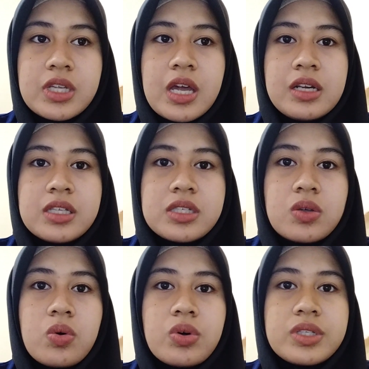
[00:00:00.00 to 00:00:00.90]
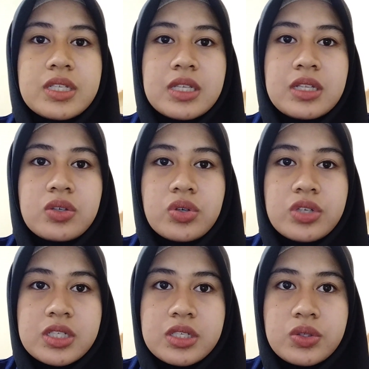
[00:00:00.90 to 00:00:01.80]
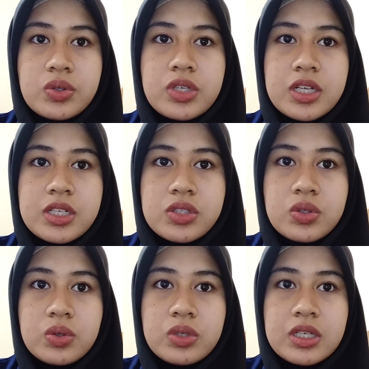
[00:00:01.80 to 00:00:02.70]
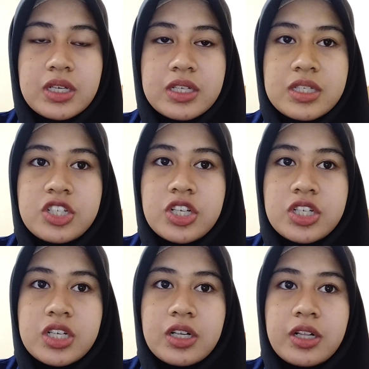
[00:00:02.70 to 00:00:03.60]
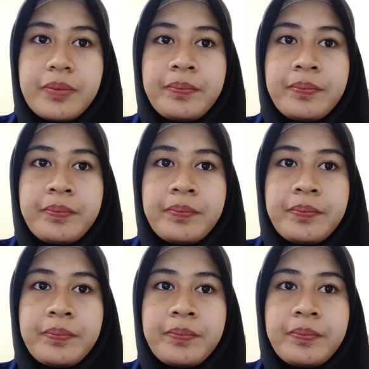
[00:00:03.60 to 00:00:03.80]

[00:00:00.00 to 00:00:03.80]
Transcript: This course is introduces students to the essential